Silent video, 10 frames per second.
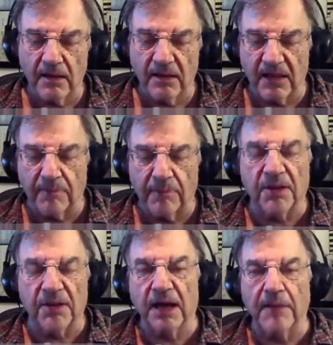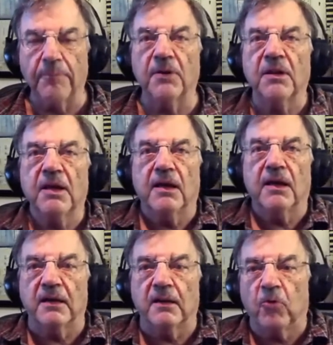they put snipers
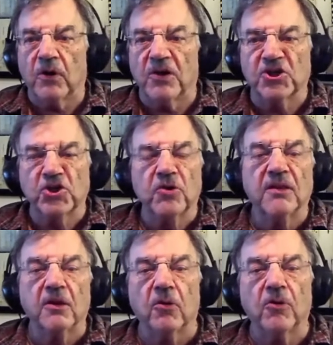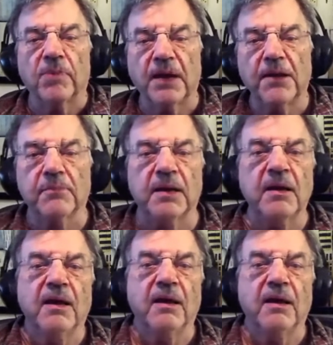and were shooting their own policemen,